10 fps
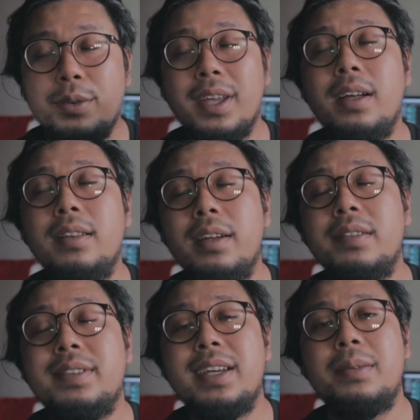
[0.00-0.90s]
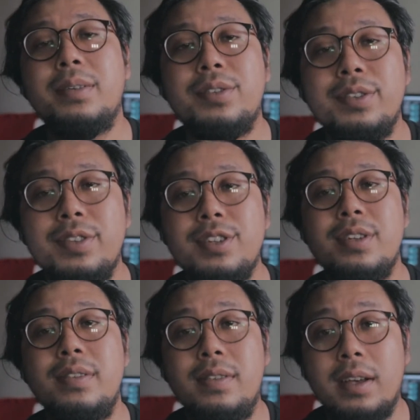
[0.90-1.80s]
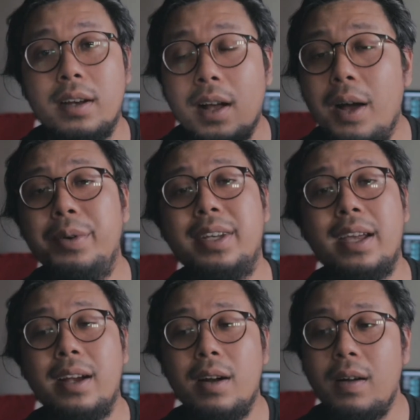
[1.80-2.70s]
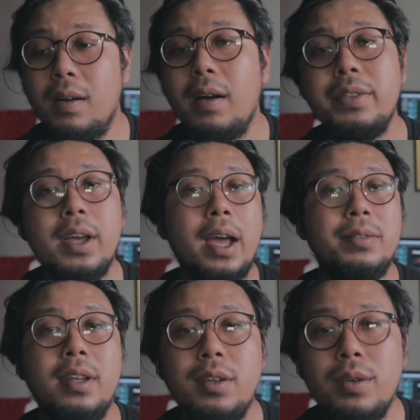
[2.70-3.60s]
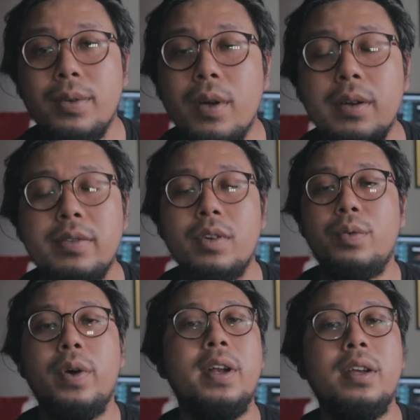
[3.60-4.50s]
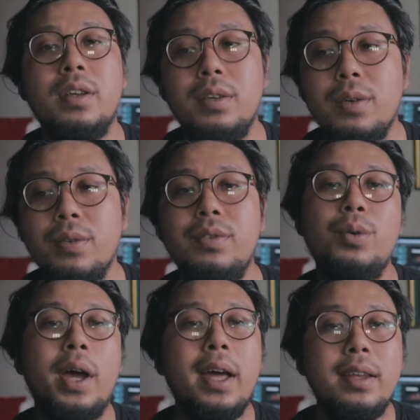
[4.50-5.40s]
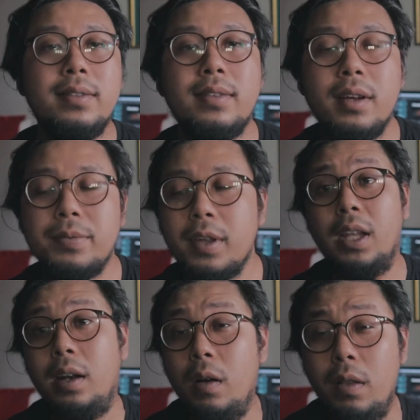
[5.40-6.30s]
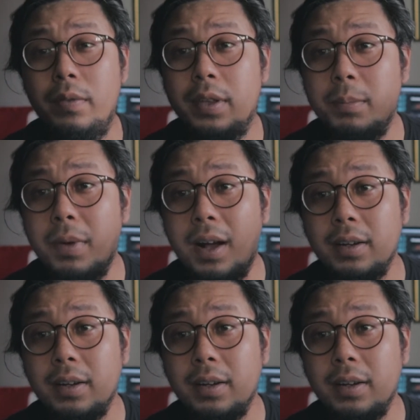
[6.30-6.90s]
there are a lot of type of transitions that are out there on the apps that you use, on the software that you use to edit stuff, and all of them are